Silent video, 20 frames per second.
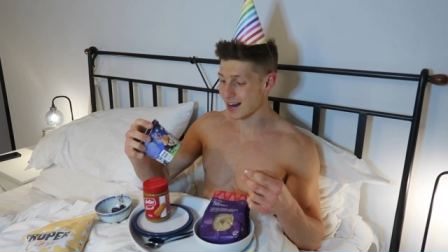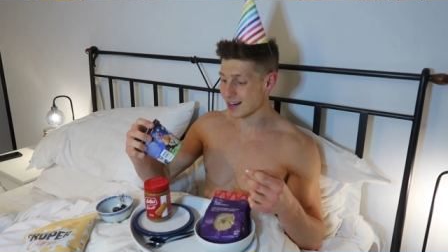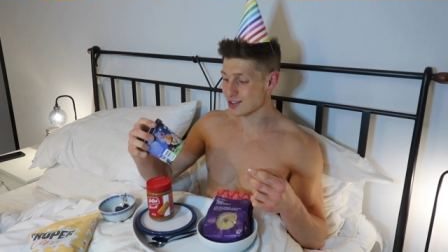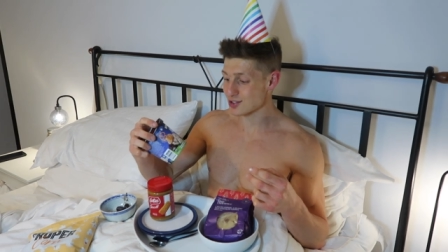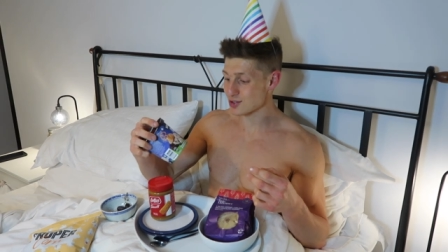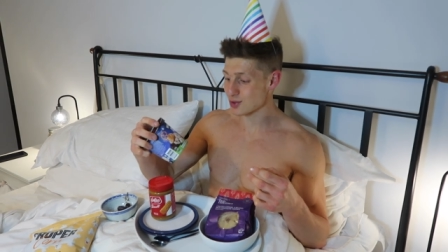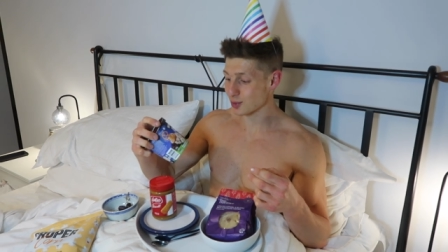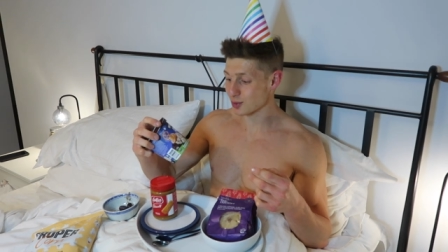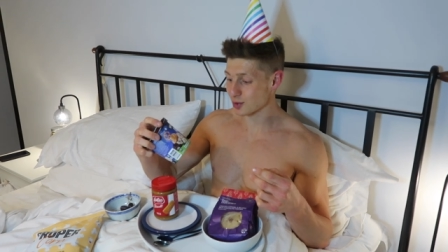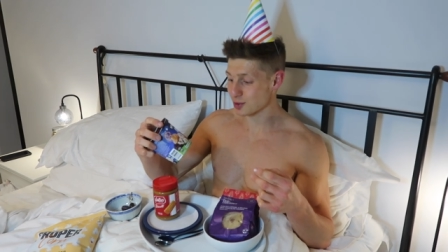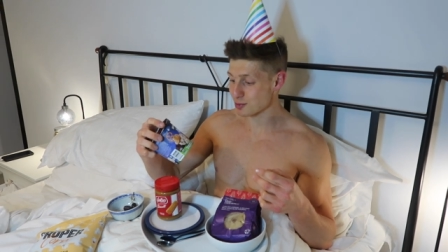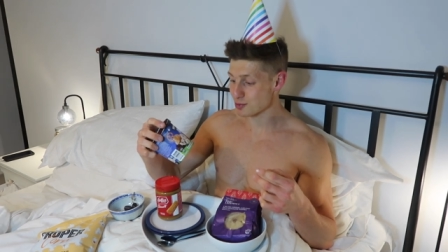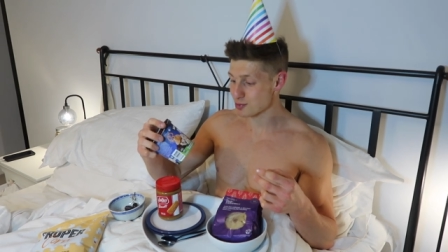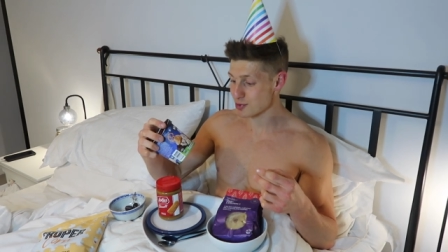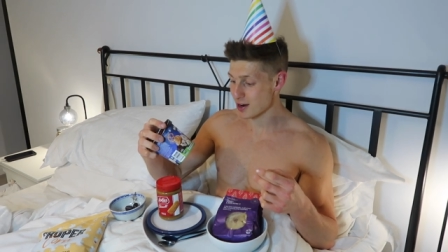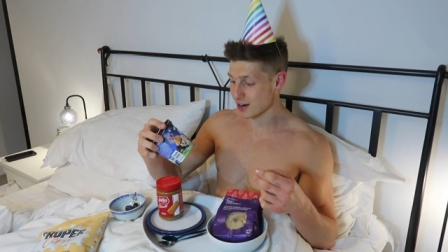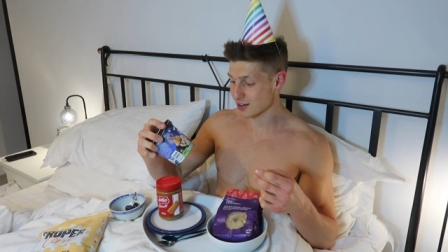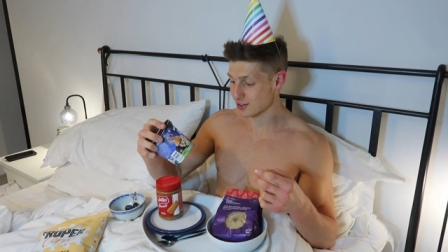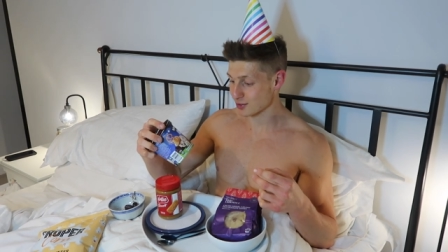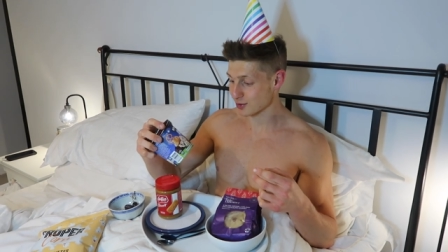and salty
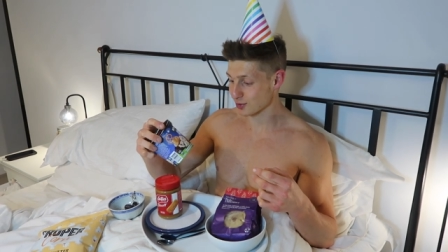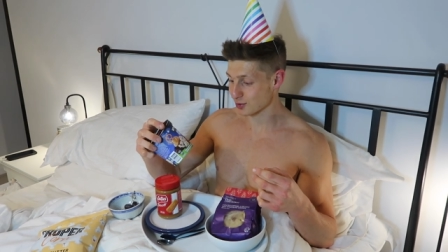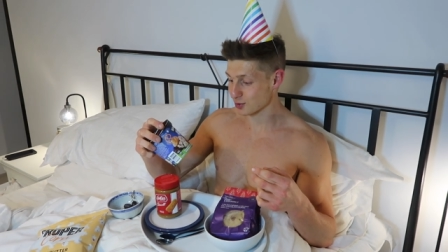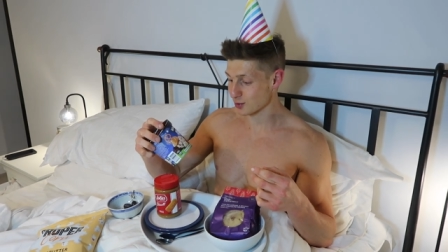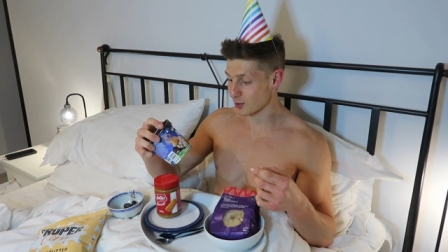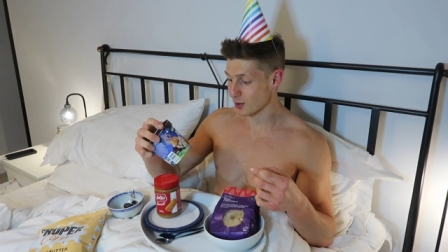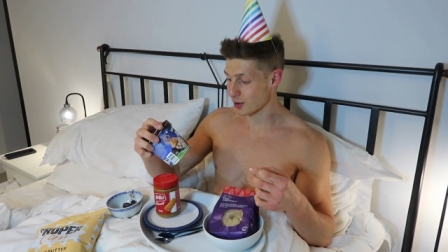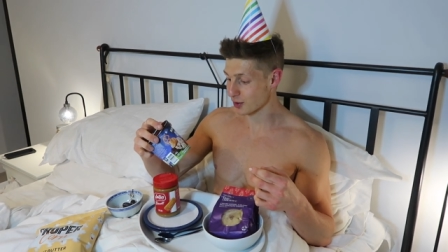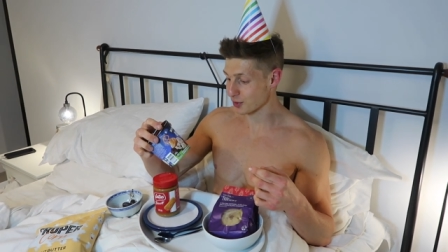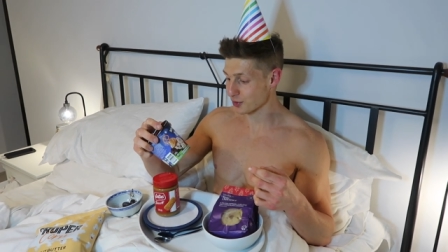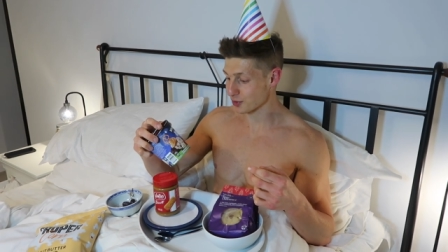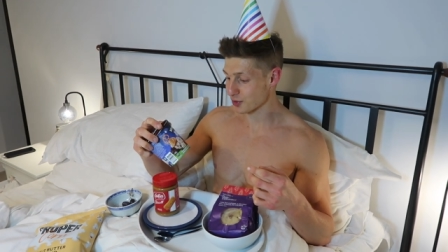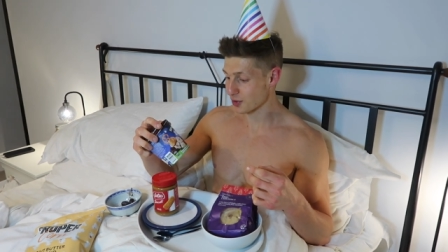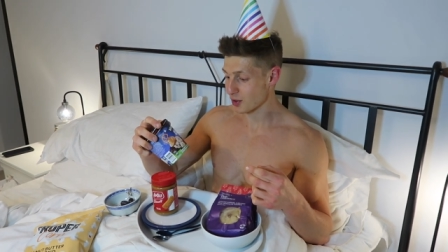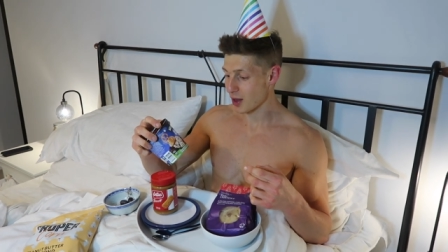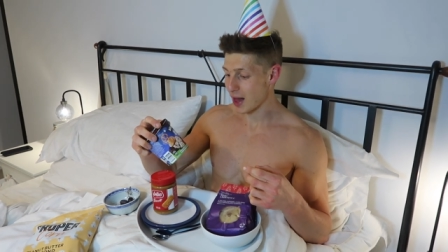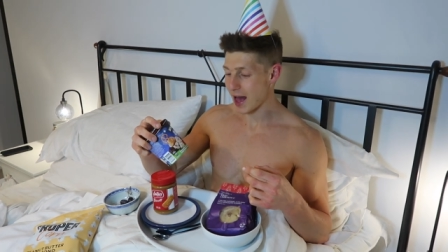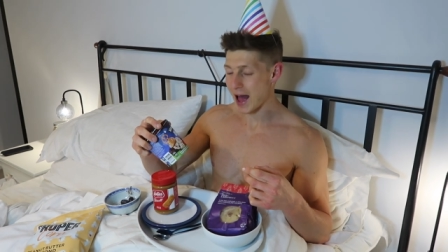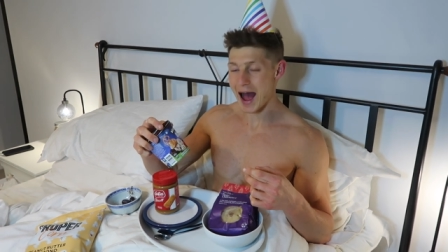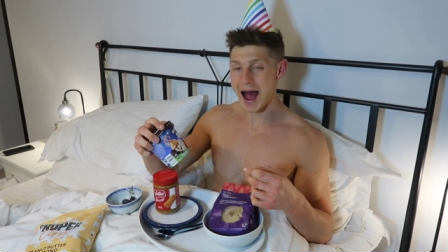pretzel swirls.
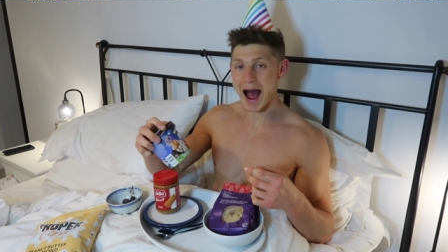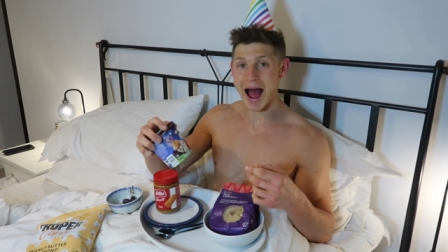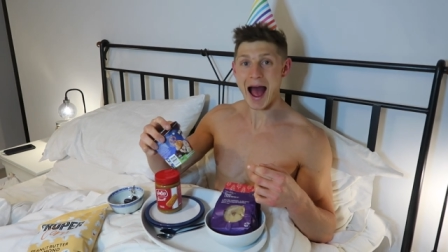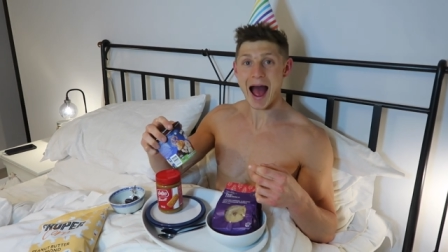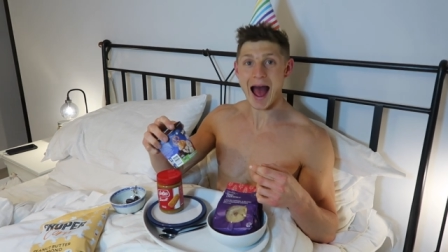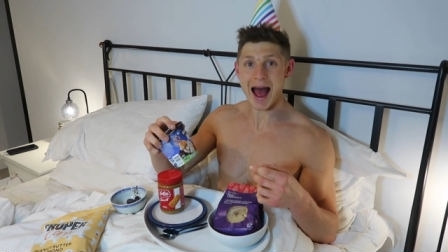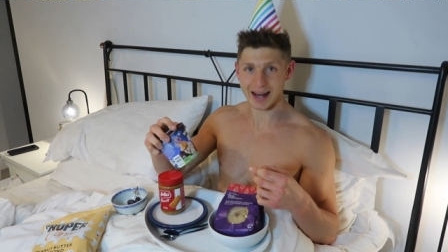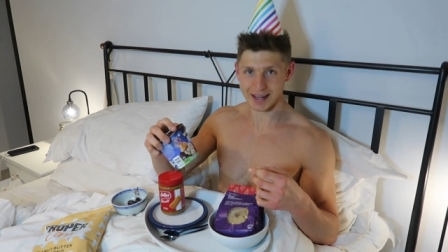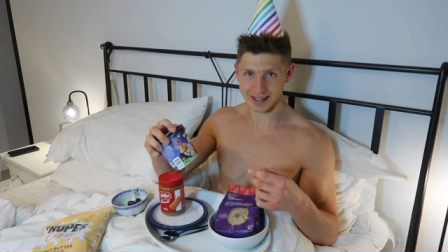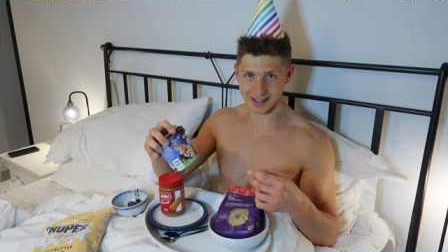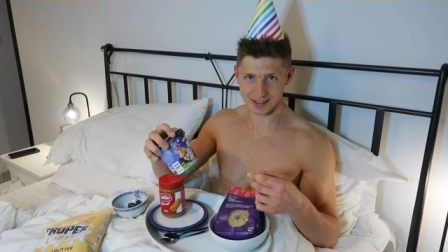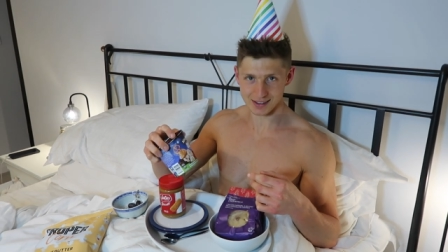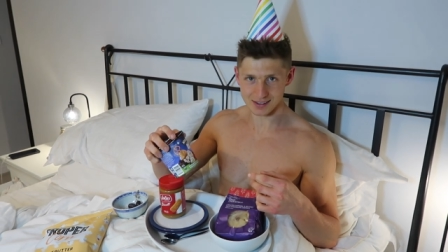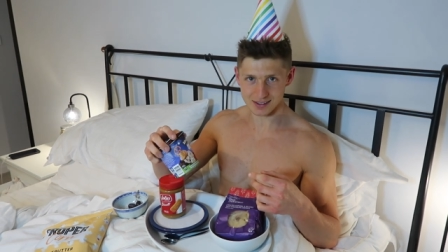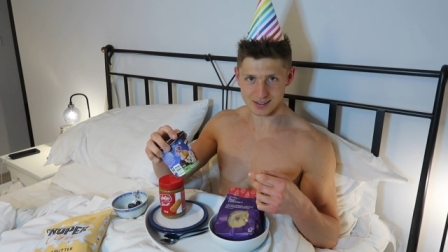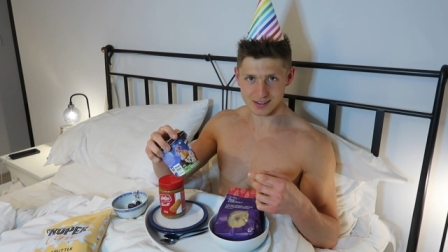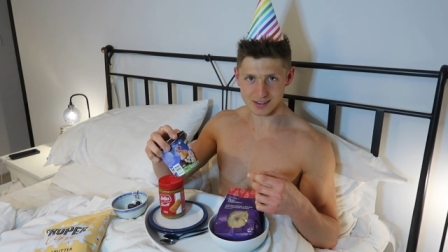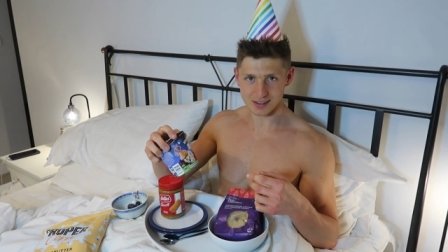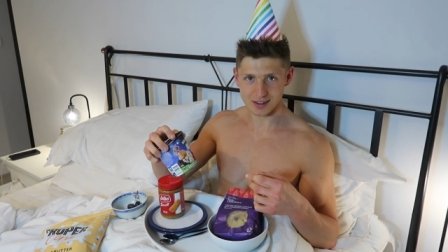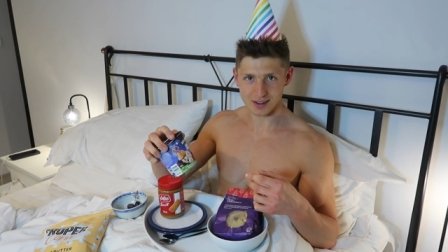
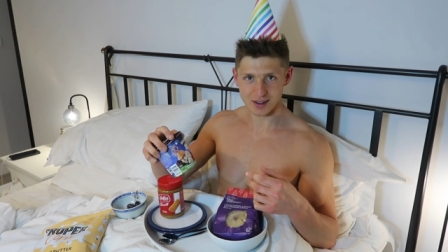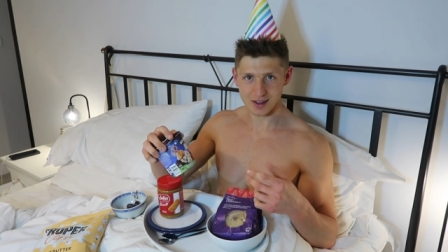And,